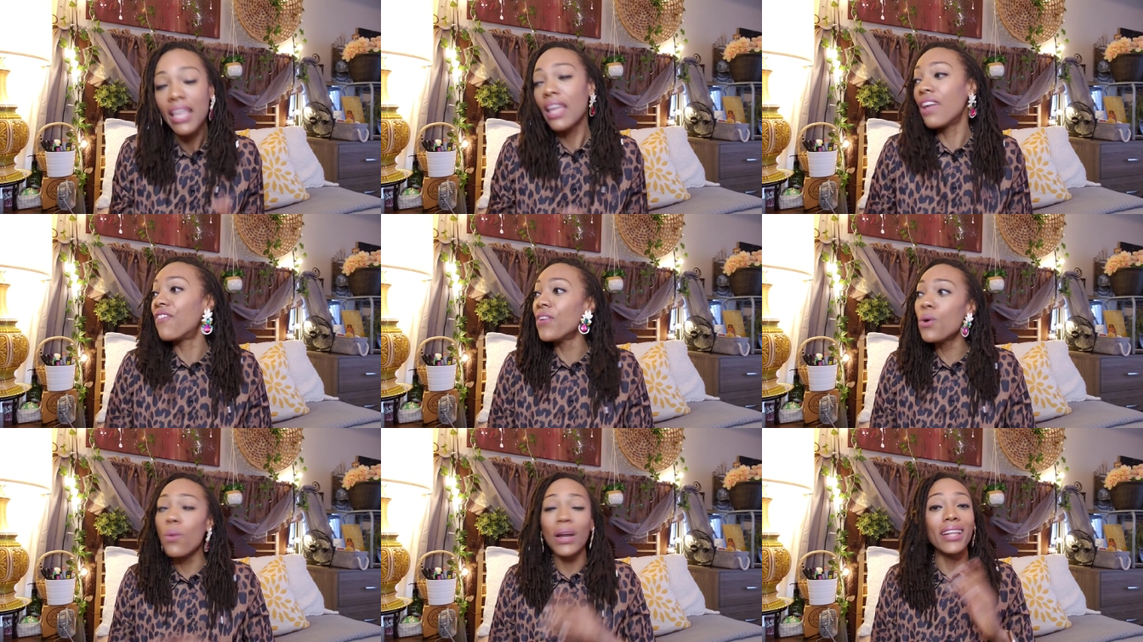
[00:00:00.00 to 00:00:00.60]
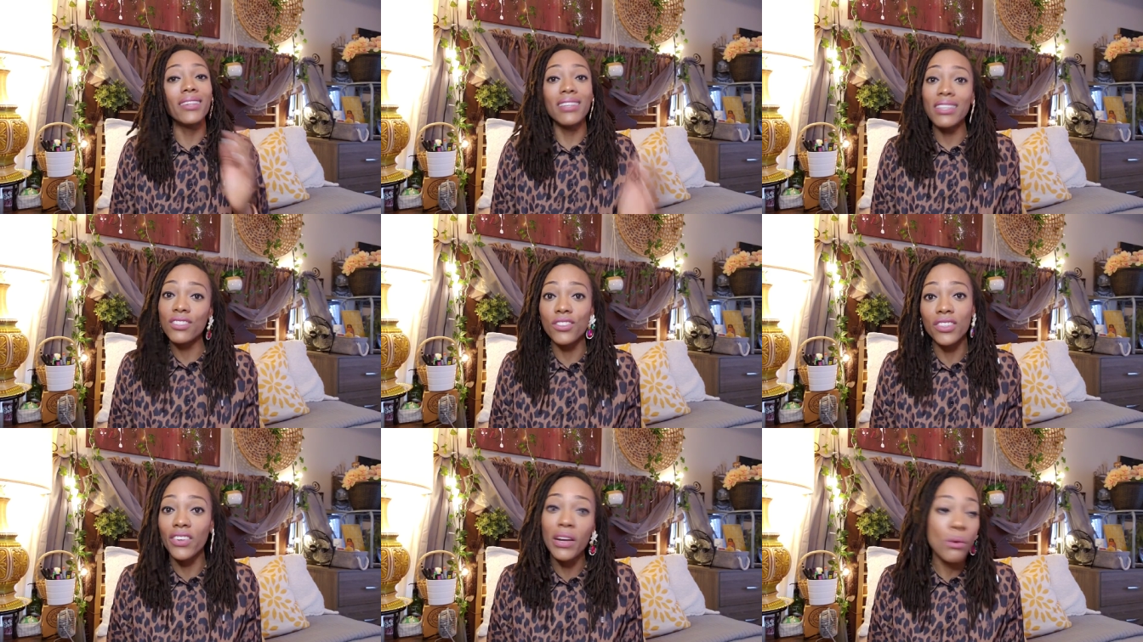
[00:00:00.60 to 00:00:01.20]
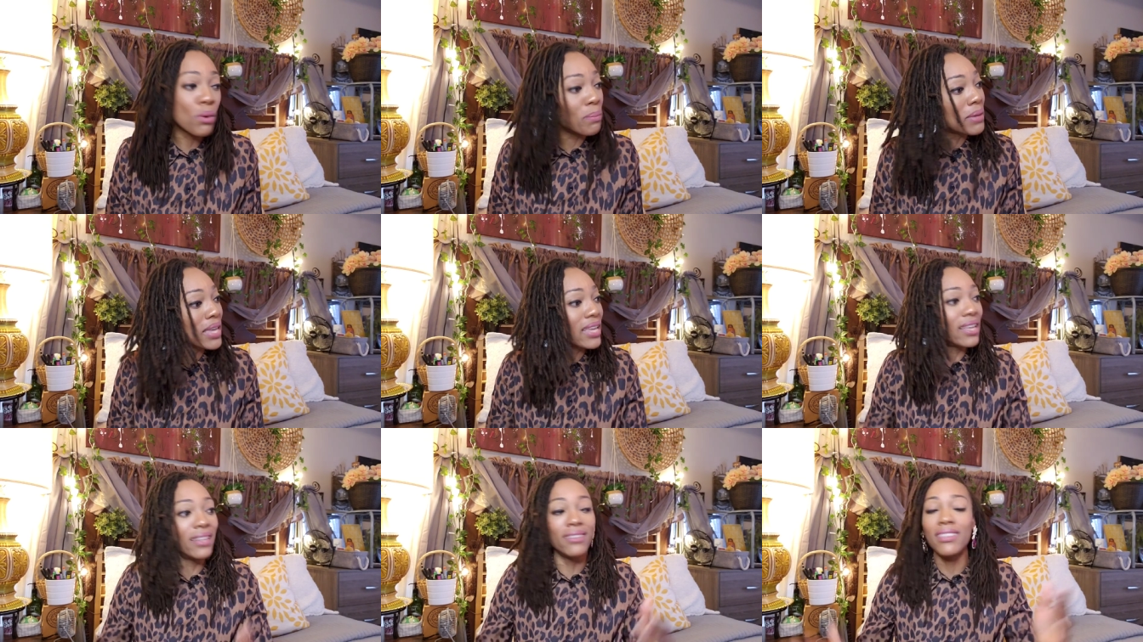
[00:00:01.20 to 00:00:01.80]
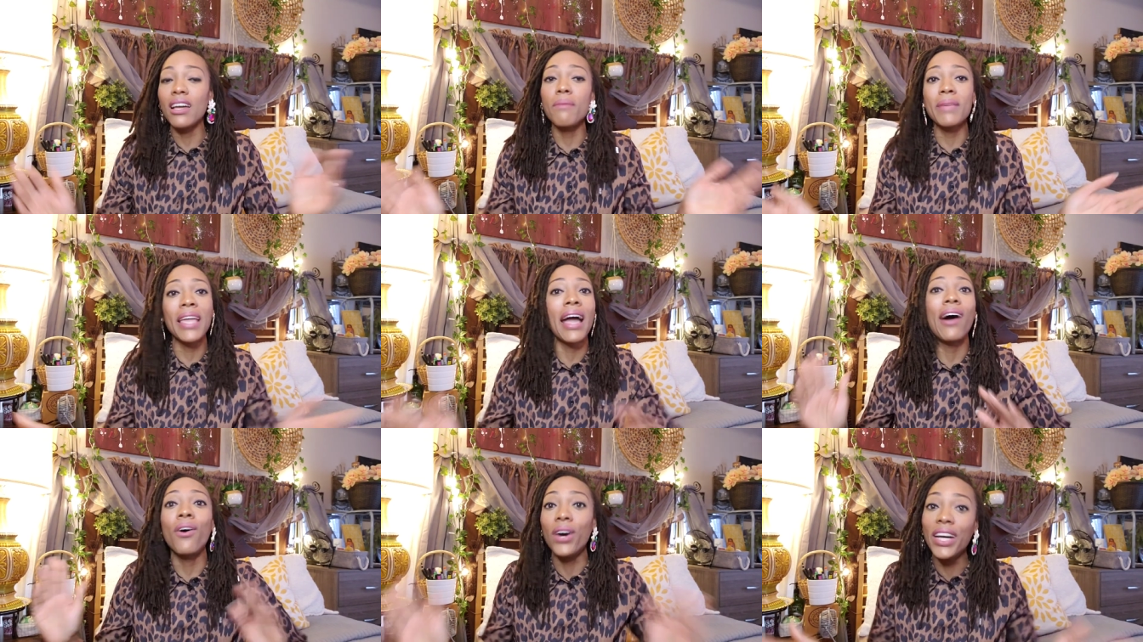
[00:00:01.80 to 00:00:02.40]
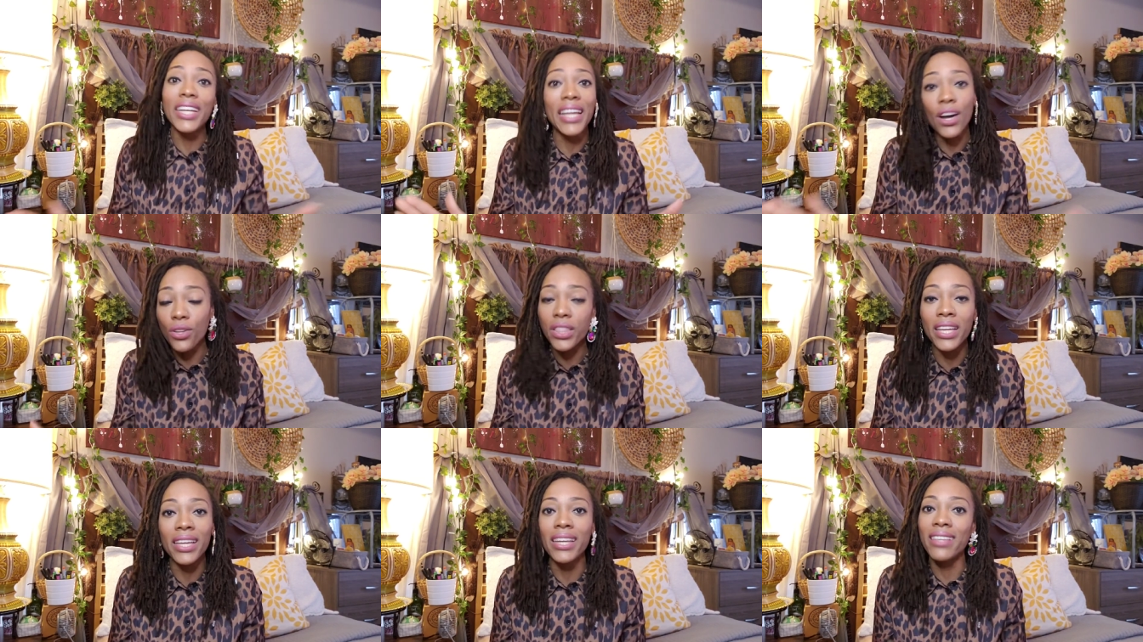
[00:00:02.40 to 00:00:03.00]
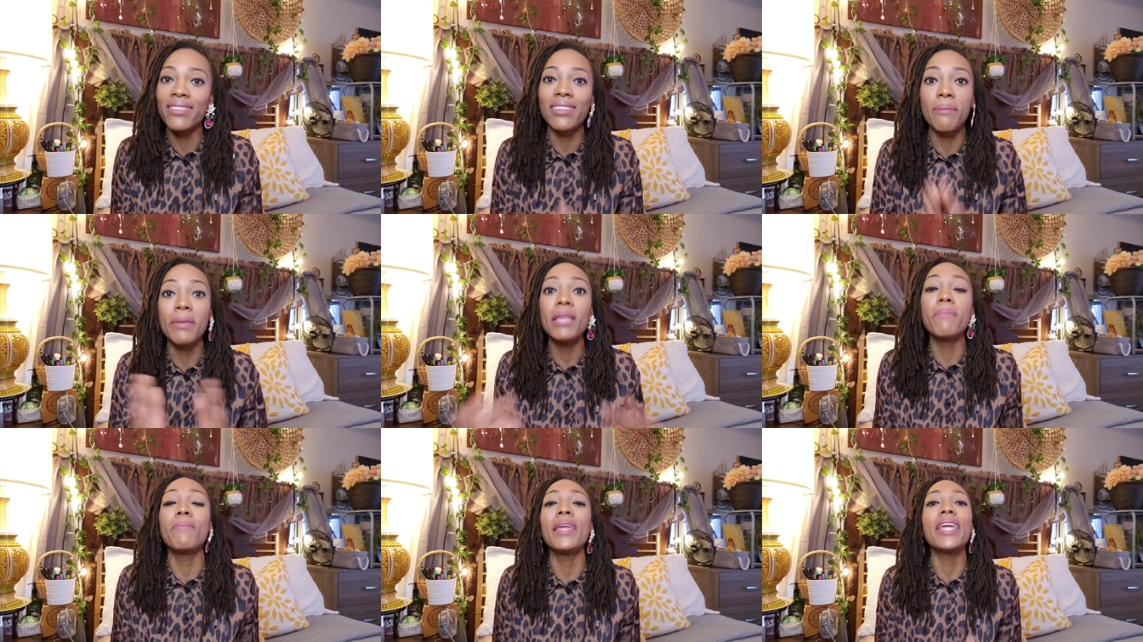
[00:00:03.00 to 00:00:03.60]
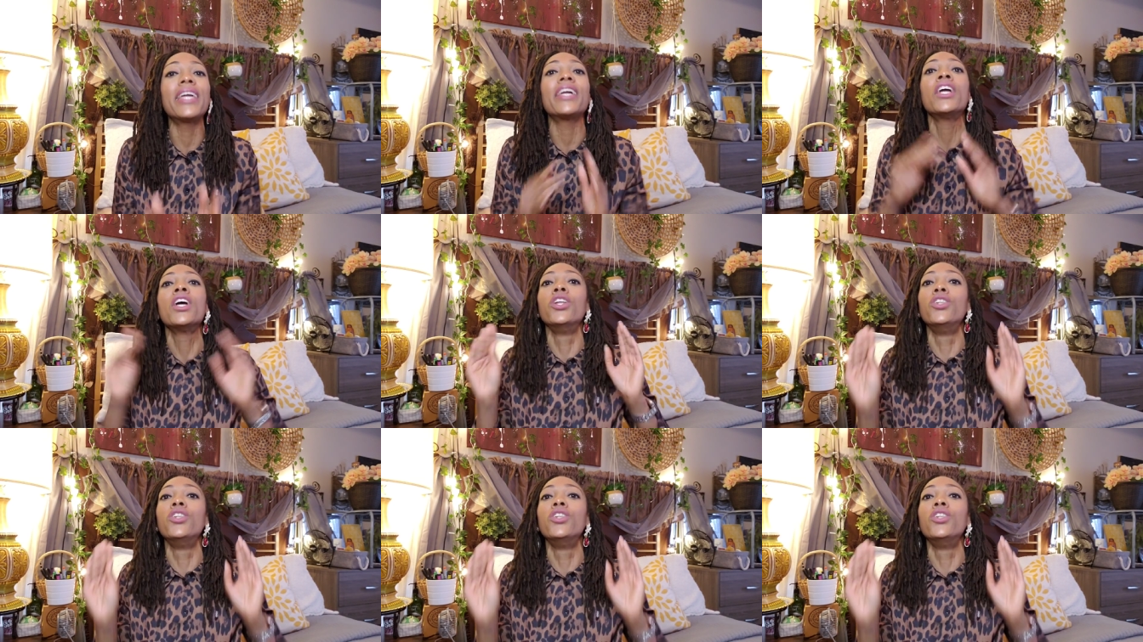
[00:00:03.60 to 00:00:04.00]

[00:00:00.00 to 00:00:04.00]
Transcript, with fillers: if you want to disagree with me and tell me how unhealthy it is to be big,